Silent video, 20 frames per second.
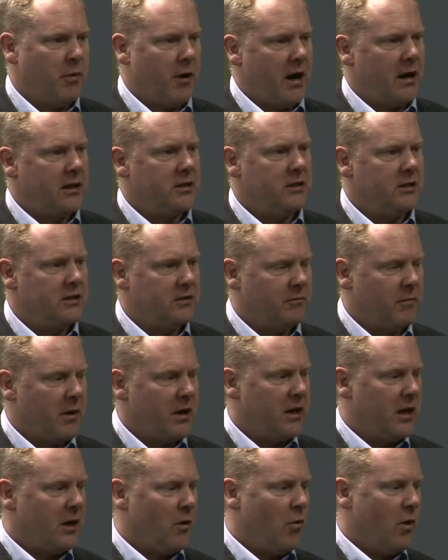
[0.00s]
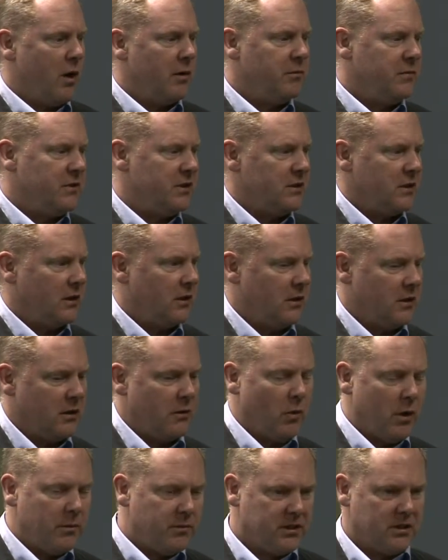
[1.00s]
practice of making
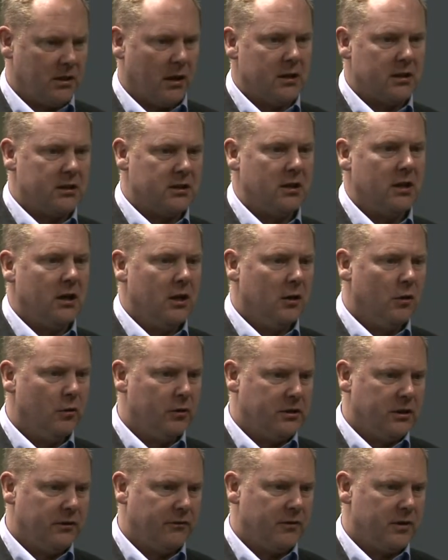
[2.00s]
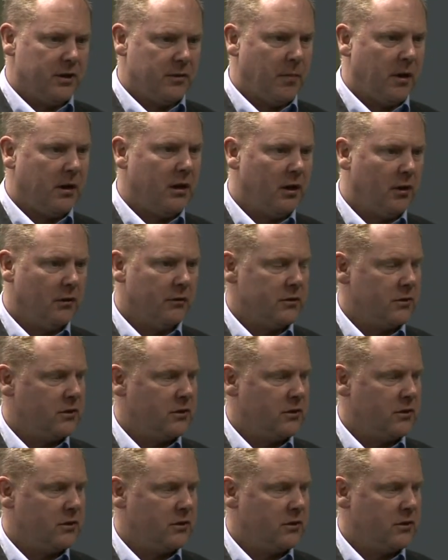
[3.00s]
websites look different depending on the